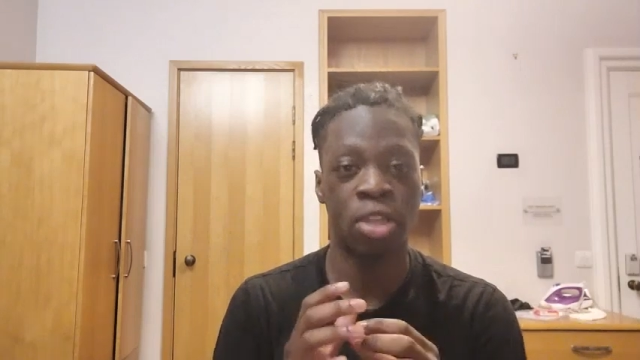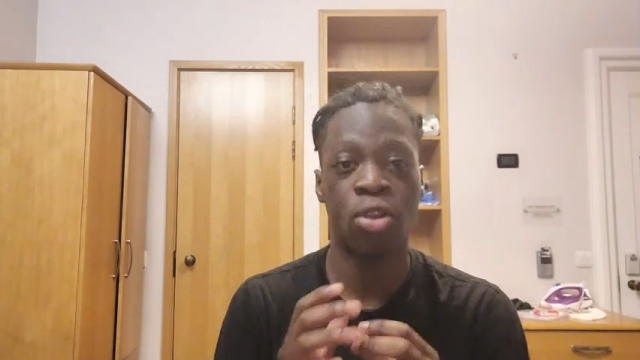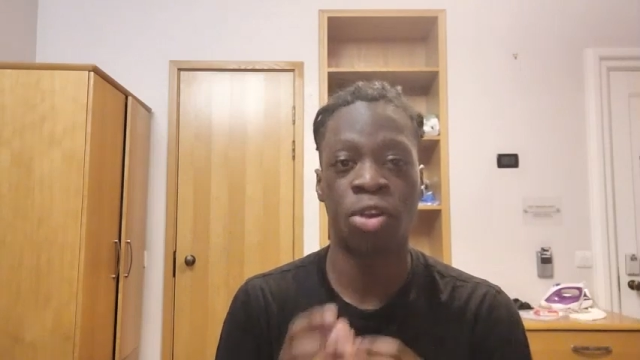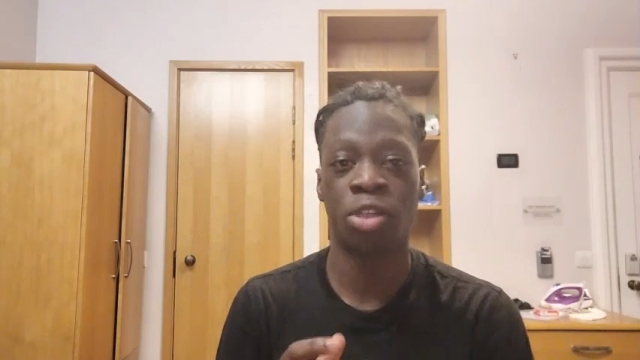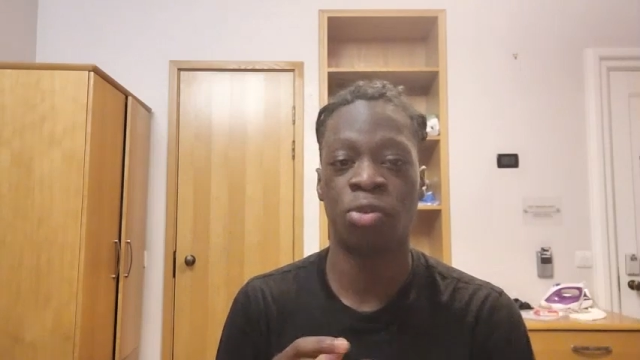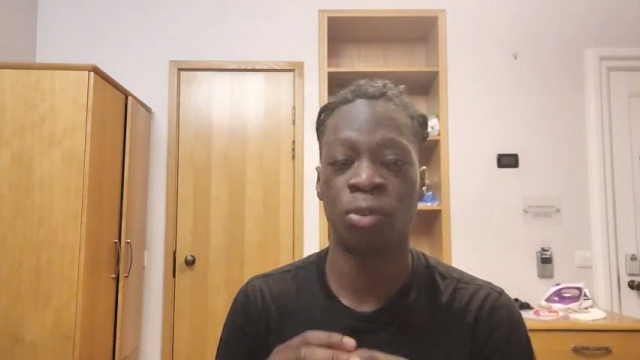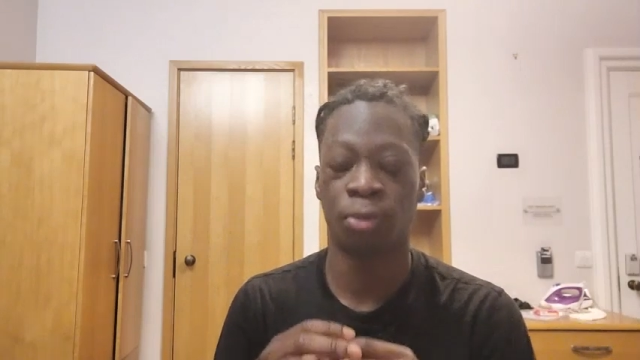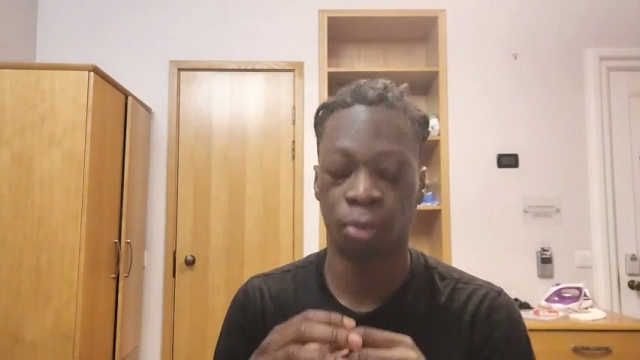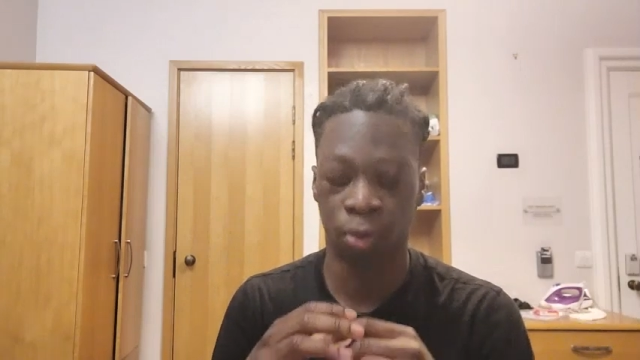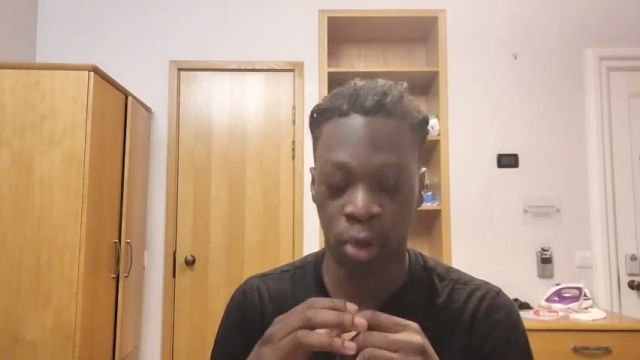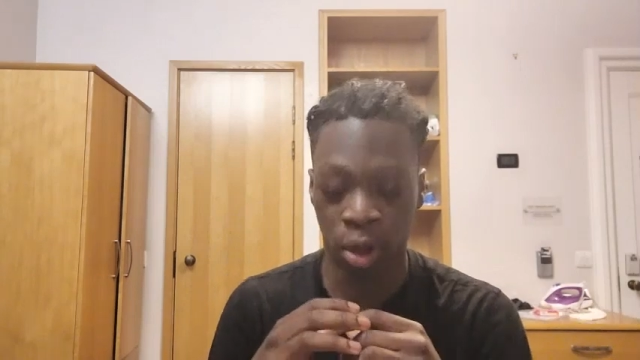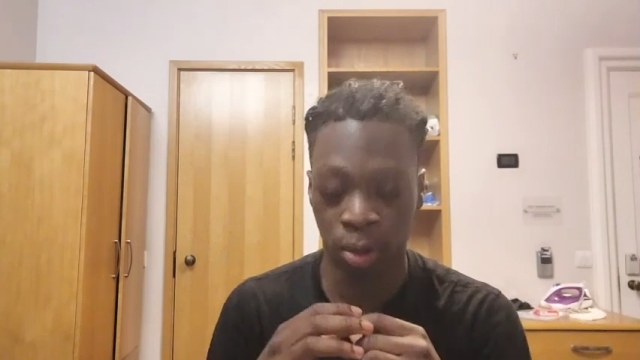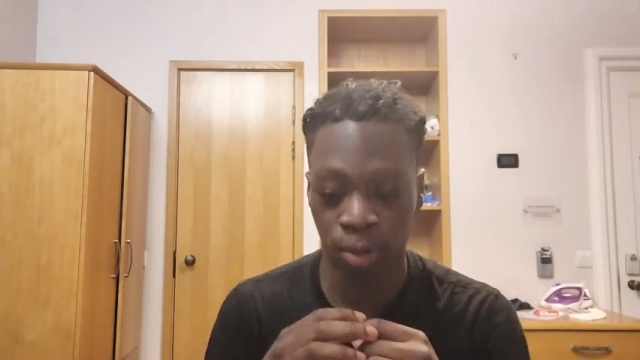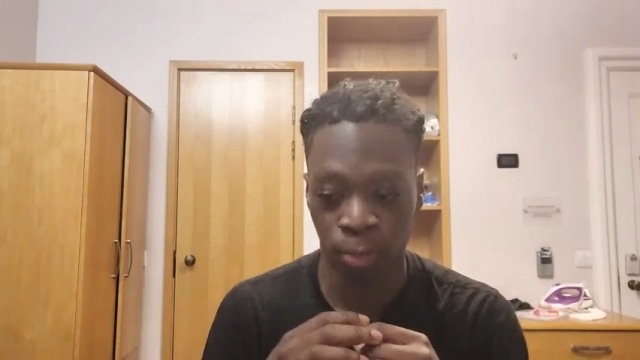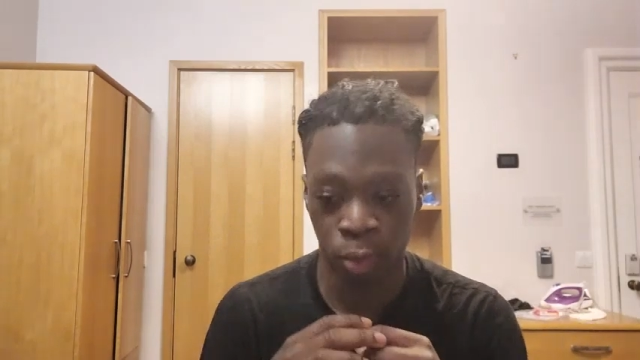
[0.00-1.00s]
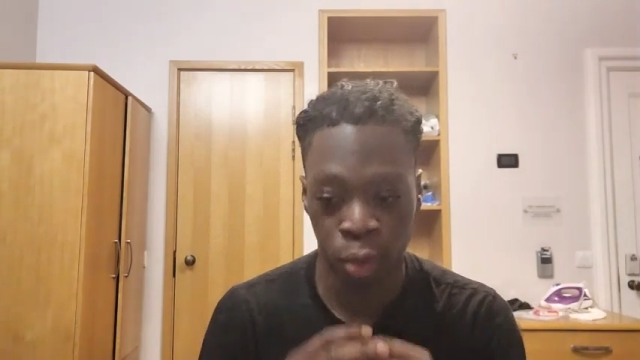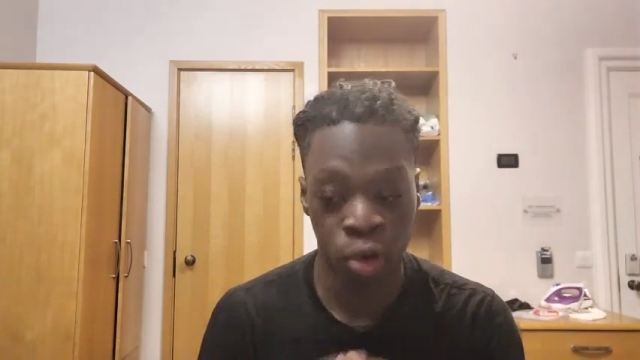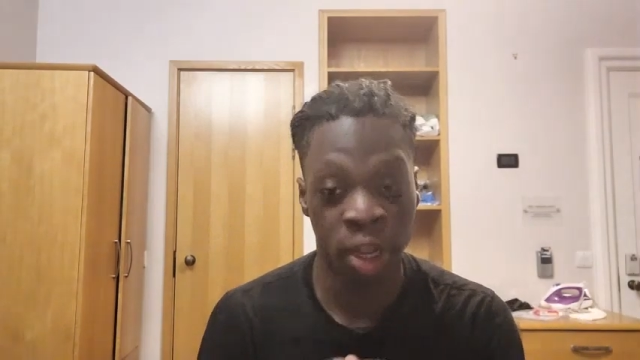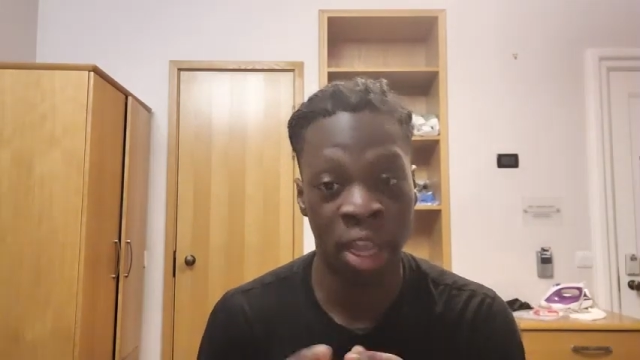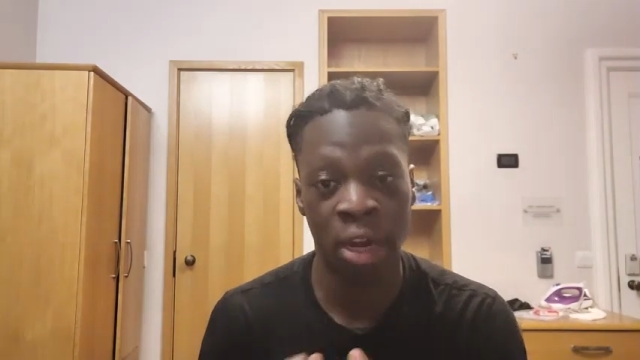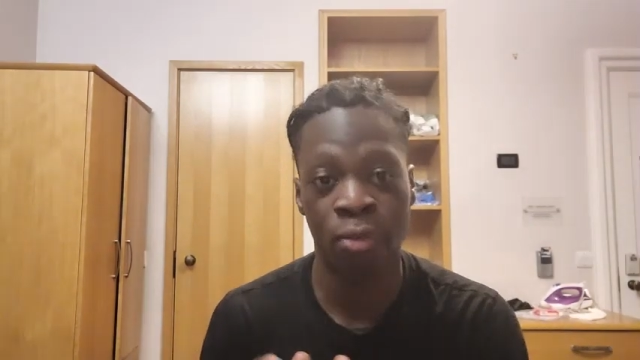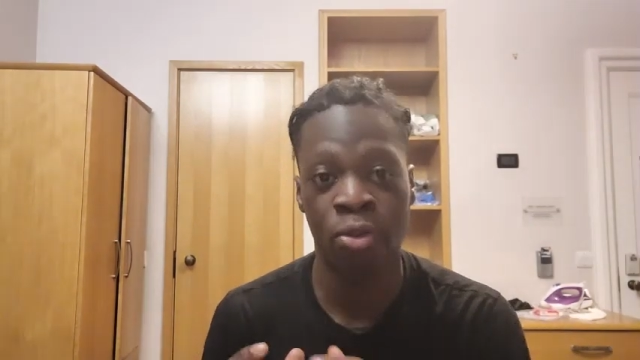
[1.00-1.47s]
knowledge with for all
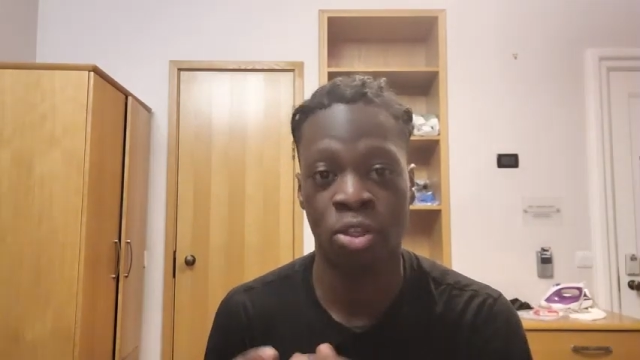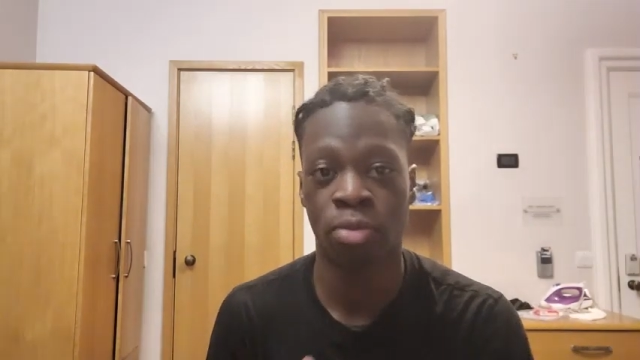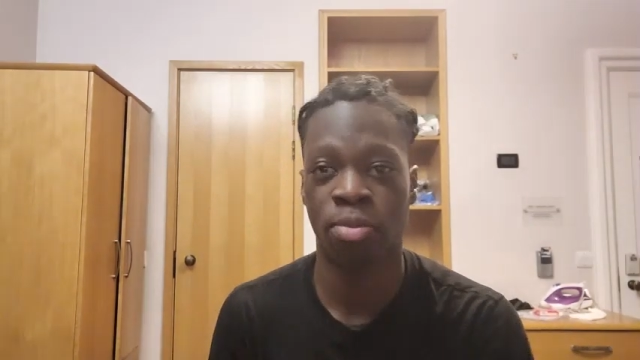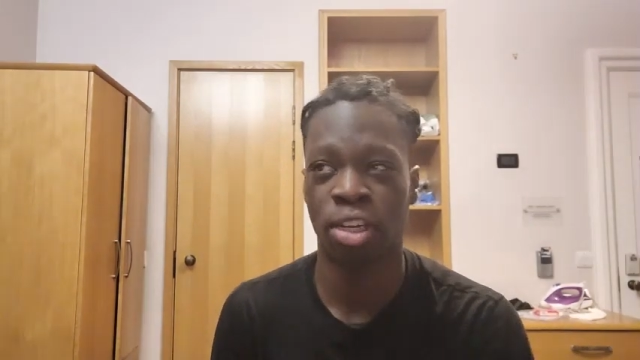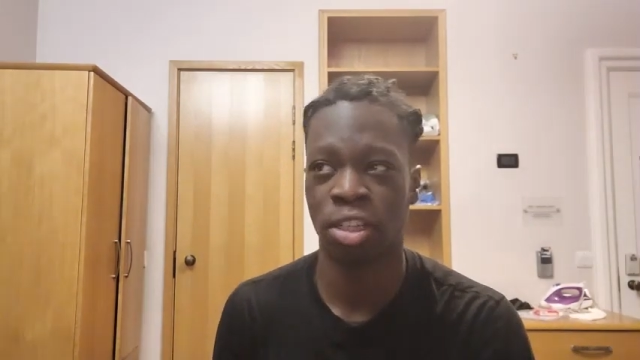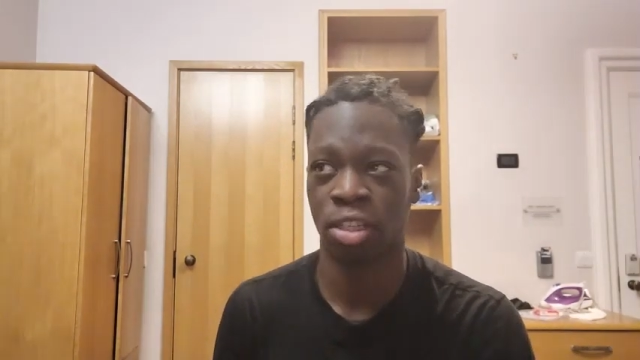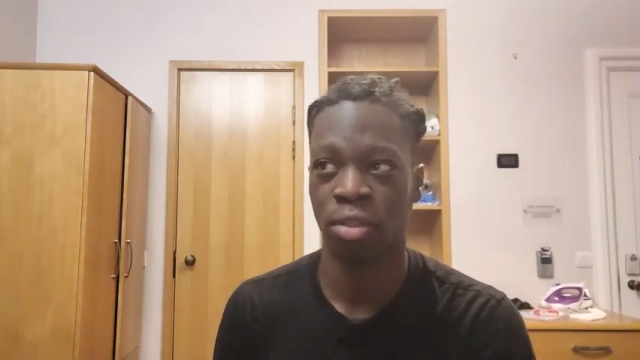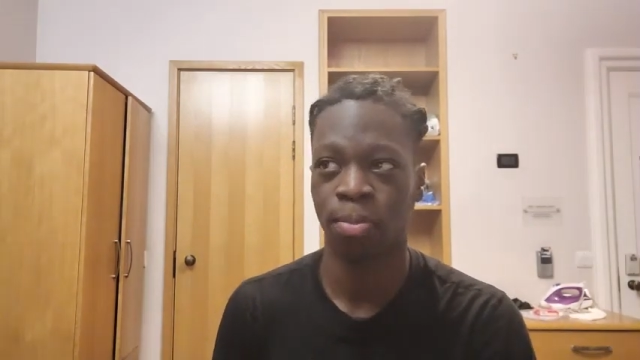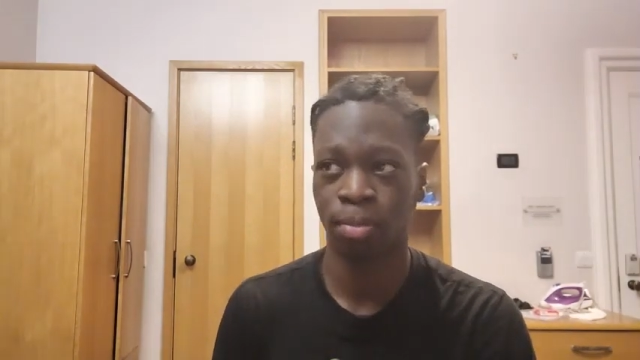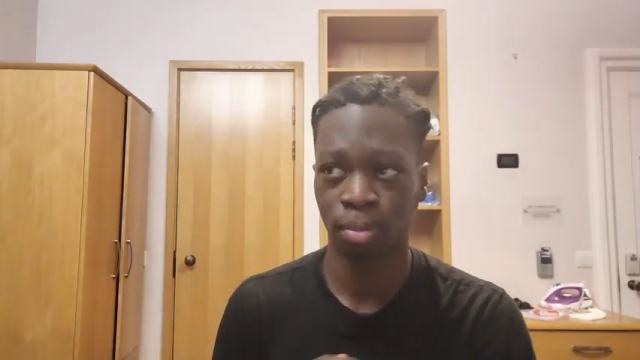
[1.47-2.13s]
your A-level subjects.